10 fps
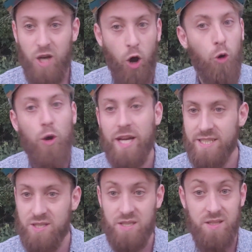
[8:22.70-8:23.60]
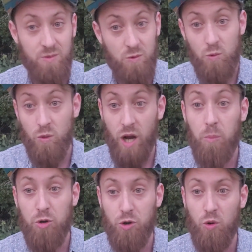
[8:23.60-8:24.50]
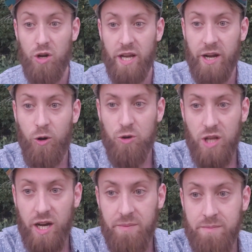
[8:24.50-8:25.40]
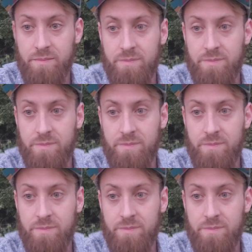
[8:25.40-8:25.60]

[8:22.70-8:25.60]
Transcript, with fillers: Always when I'm recording. Hold on.